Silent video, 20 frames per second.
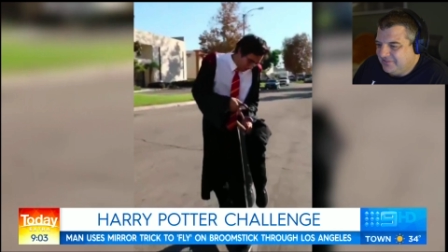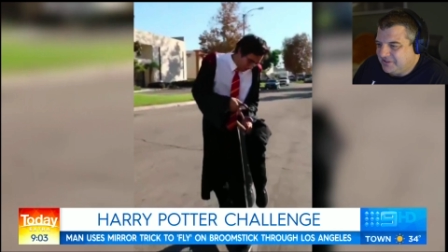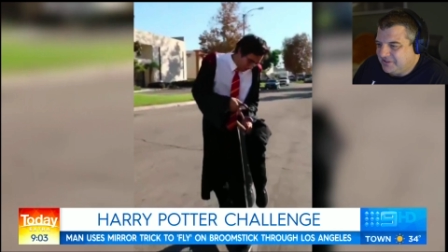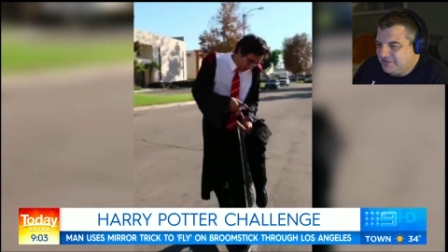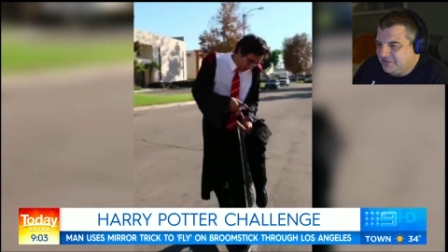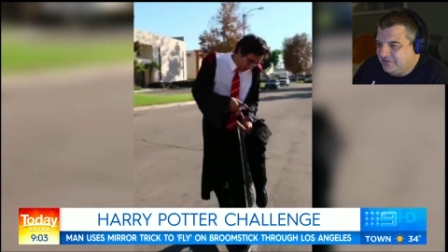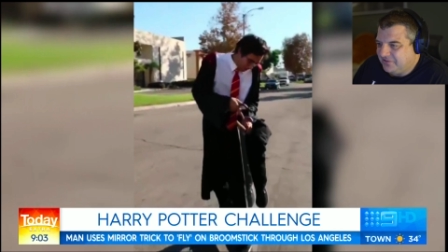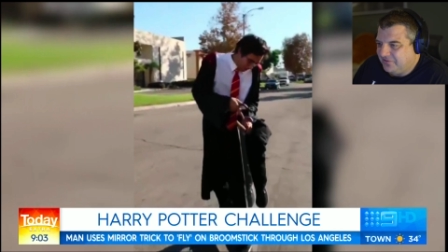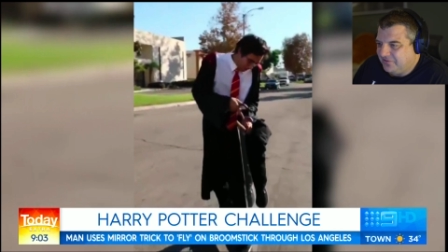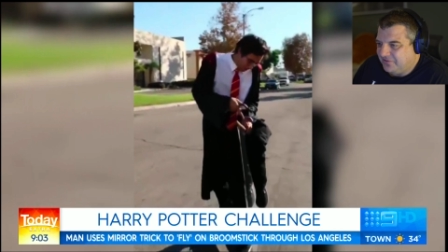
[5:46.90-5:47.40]

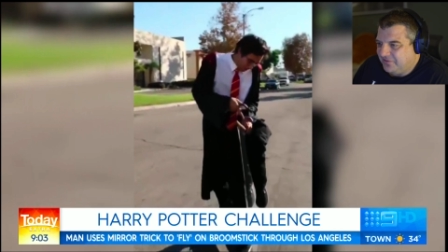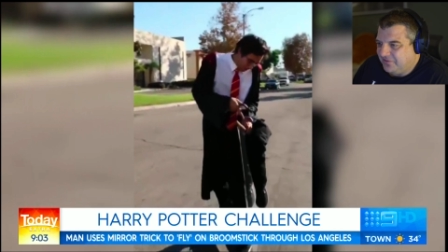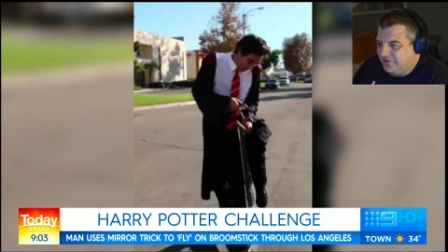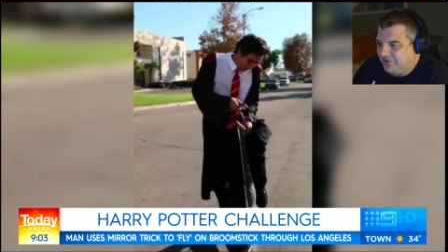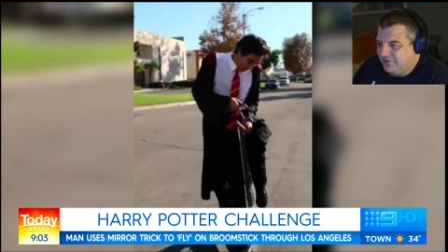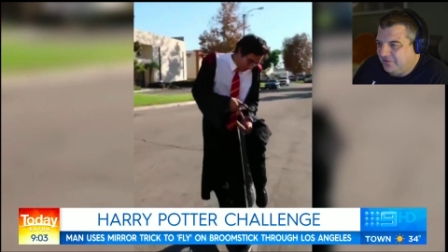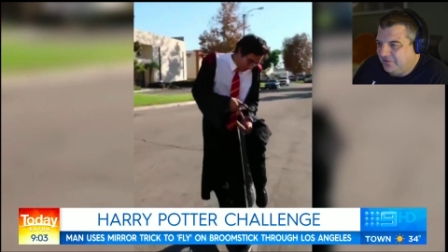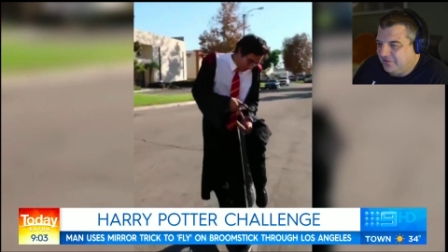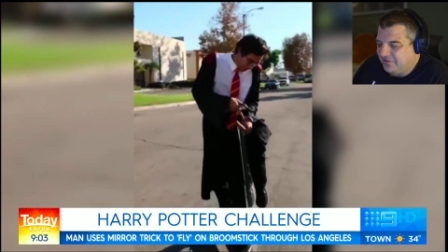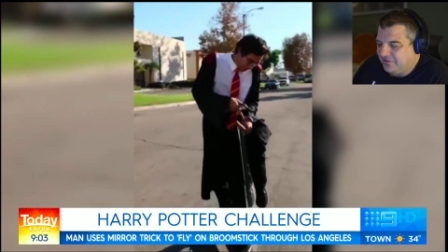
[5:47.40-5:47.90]
which is the
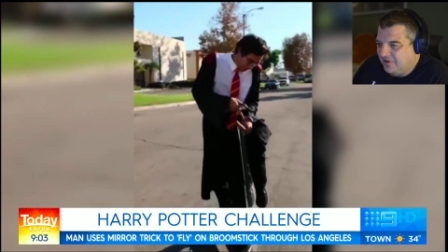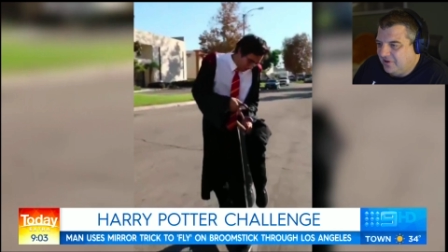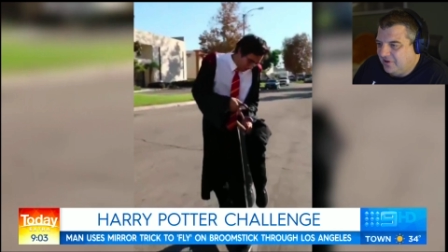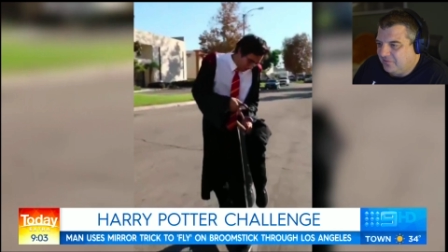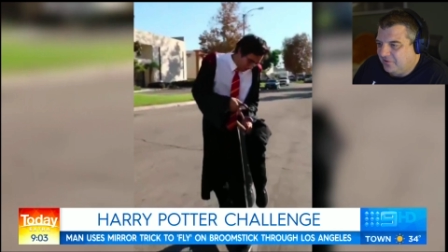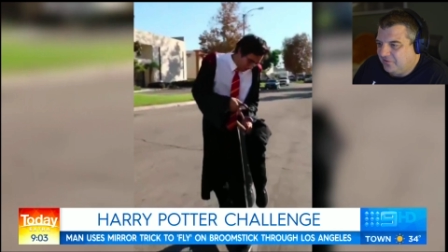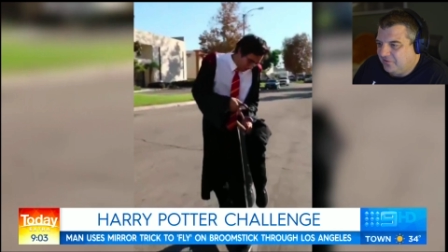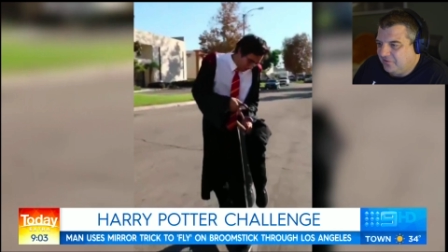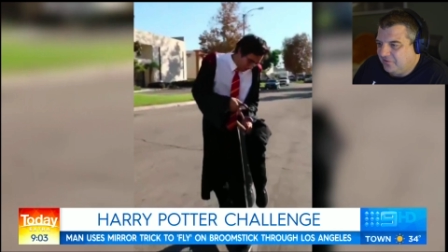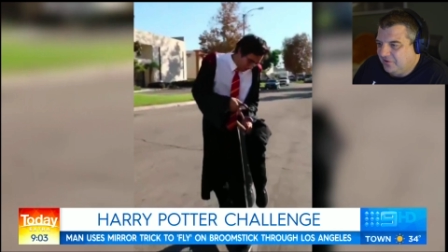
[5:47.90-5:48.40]
first
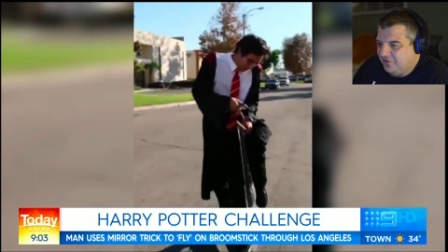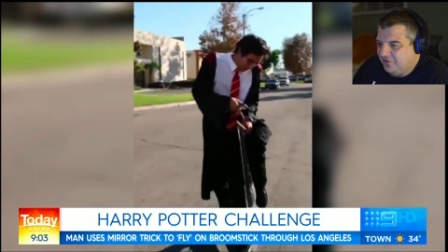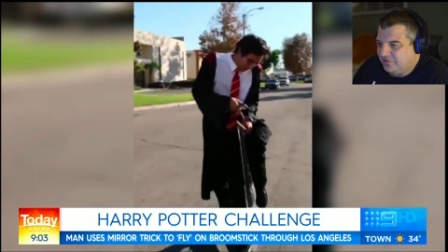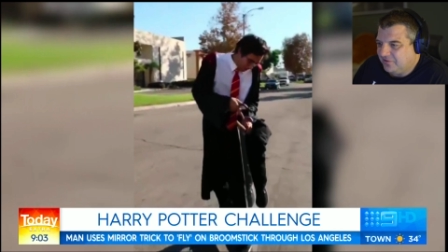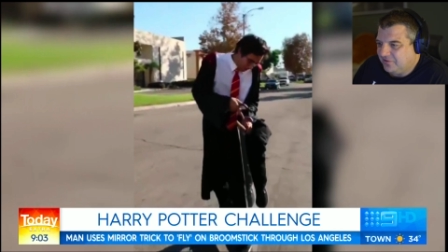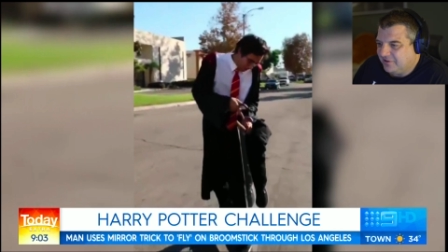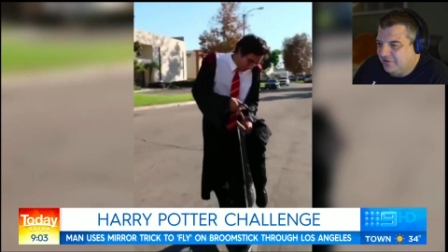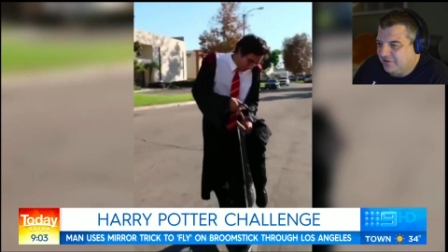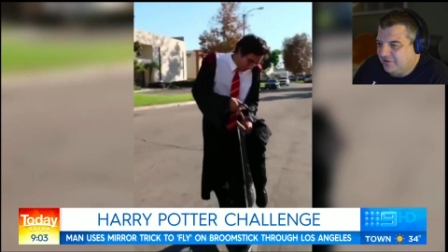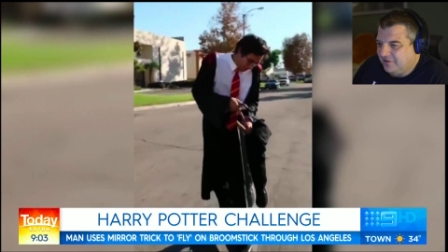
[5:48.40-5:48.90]
side we
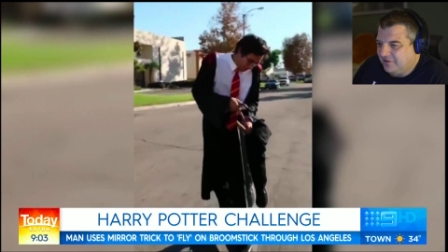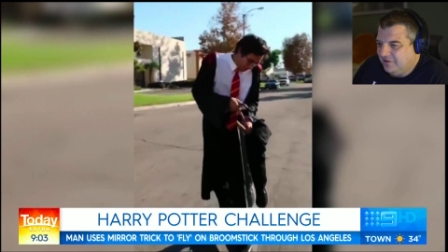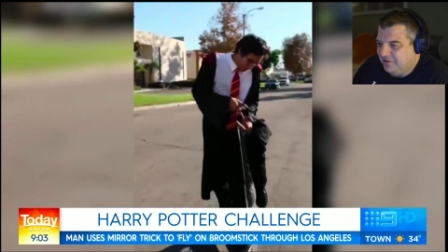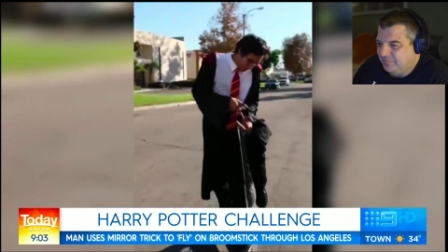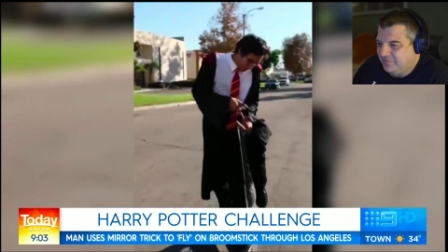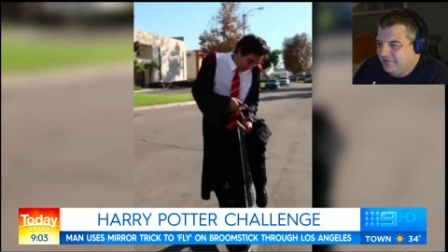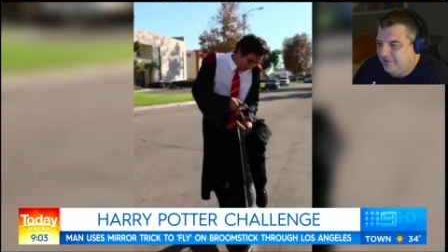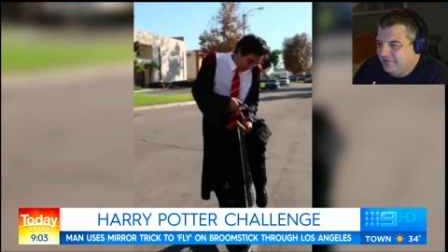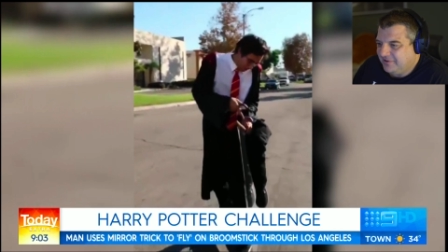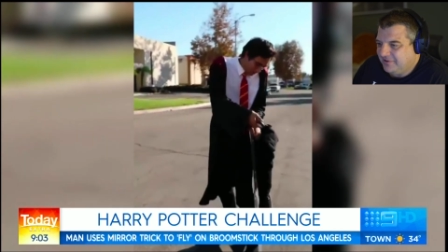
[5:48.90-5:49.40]
first saw in the
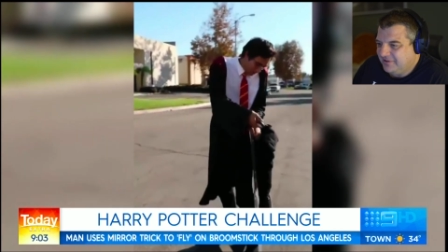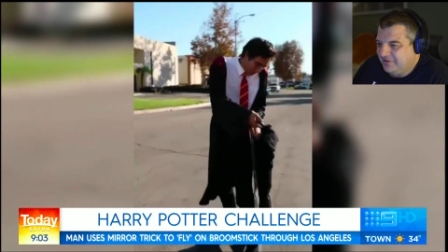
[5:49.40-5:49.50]
clip.